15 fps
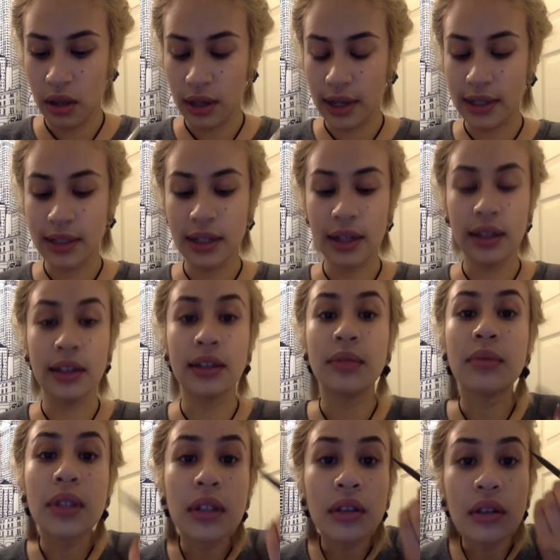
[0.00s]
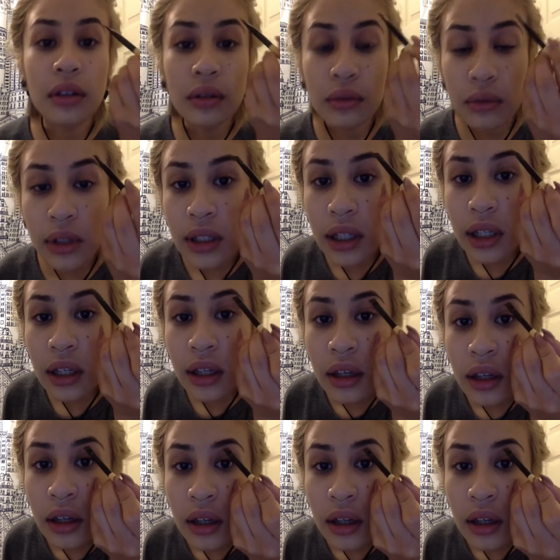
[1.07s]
Like I said, I like them to look really